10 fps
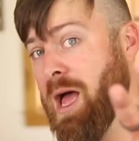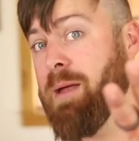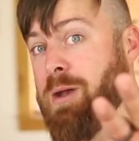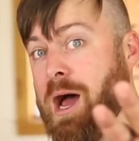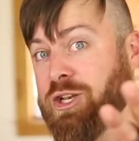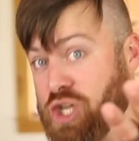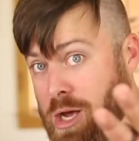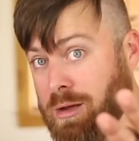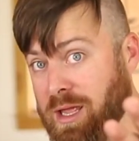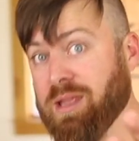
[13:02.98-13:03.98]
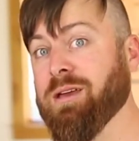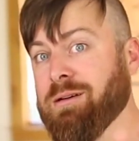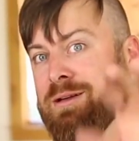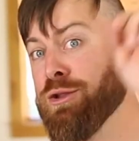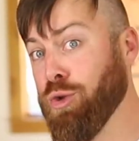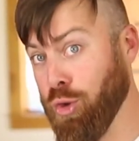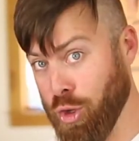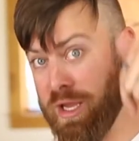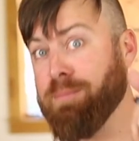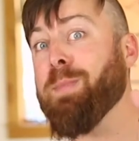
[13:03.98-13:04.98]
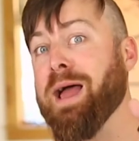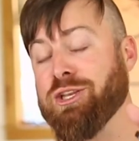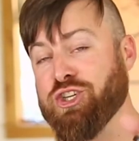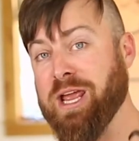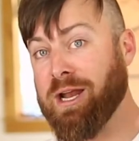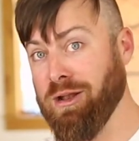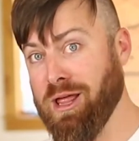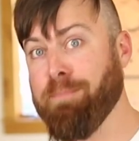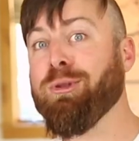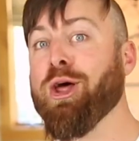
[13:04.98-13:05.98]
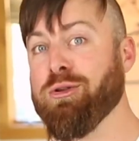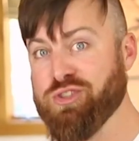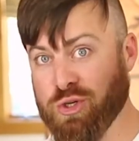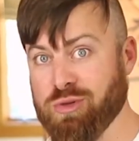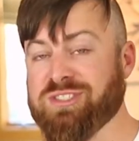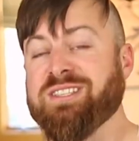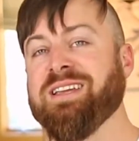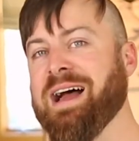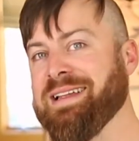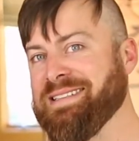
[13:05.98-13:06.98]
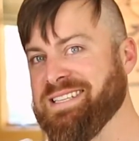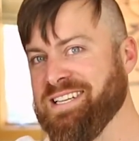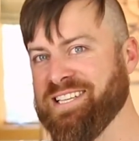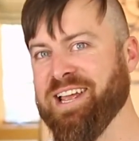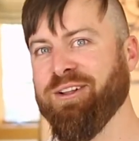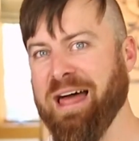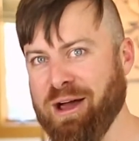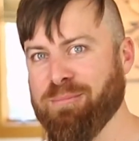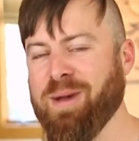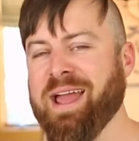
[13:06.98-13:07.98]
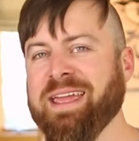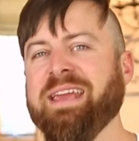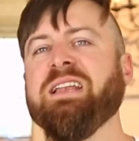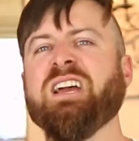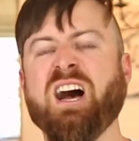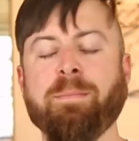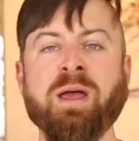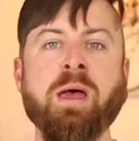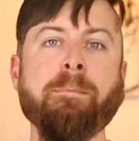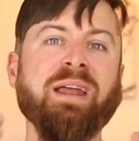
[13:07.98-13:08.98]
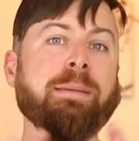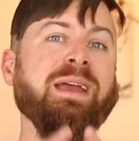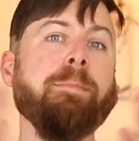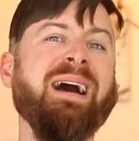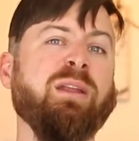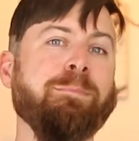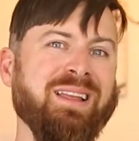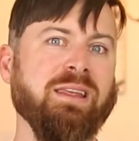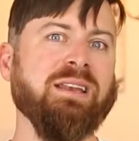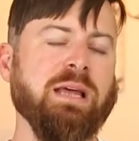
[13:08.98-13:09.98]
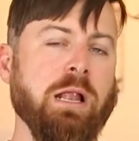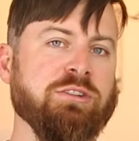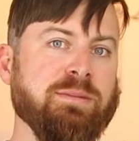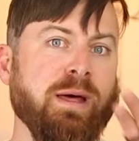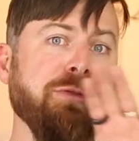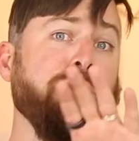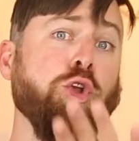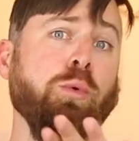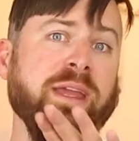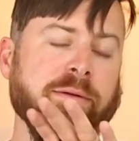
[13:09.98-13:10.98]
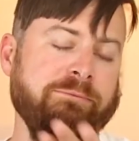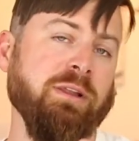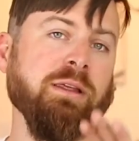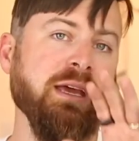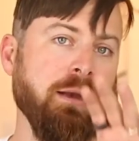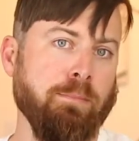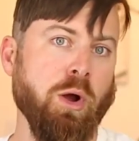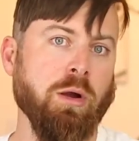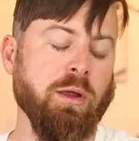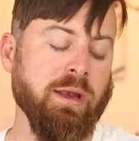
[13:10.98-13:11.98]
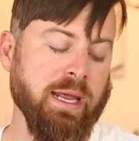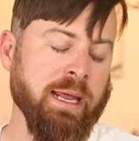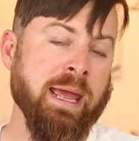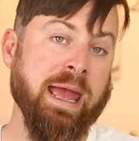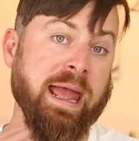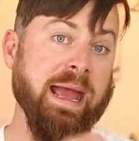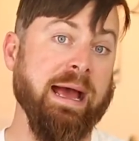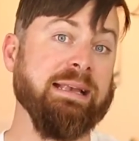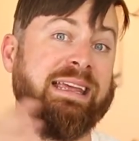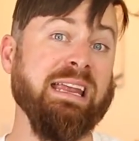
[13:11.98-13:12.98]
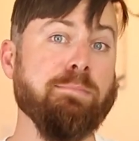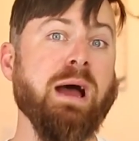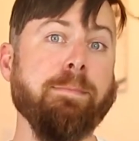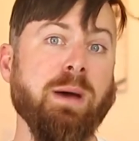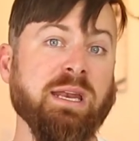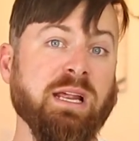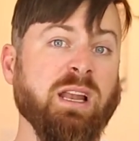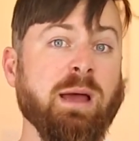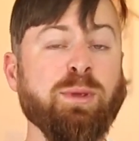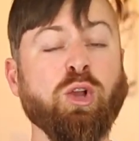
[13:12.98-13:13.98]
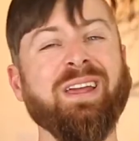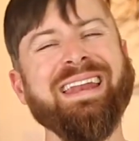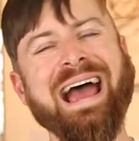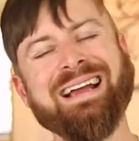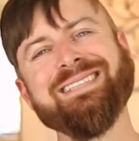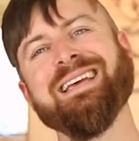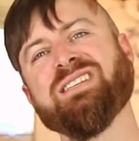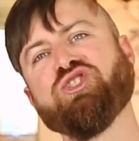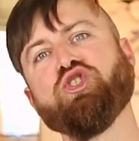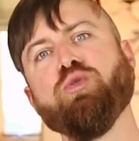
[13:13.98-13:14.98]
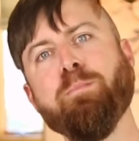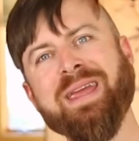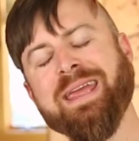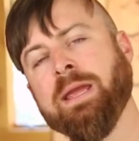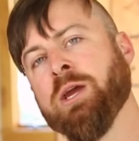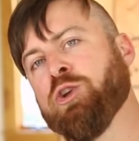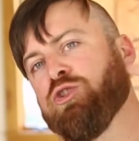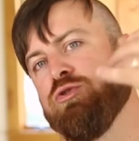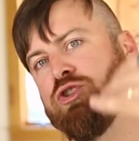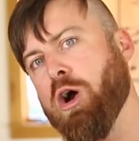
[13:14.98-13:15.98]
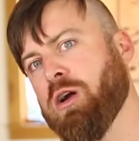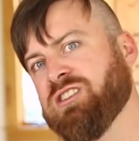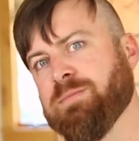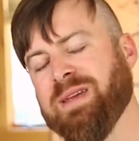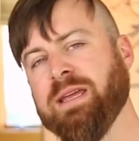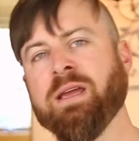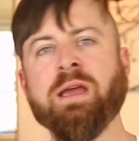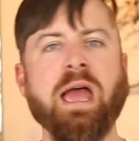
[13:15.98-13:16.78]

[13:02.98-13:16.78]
I'm not joking you. Look at my channel uploads. You'll see I detail out my income, but I make about $1 million a month doing affiliate marketing. And in my Money Club, you'll get access to me, to talk to me,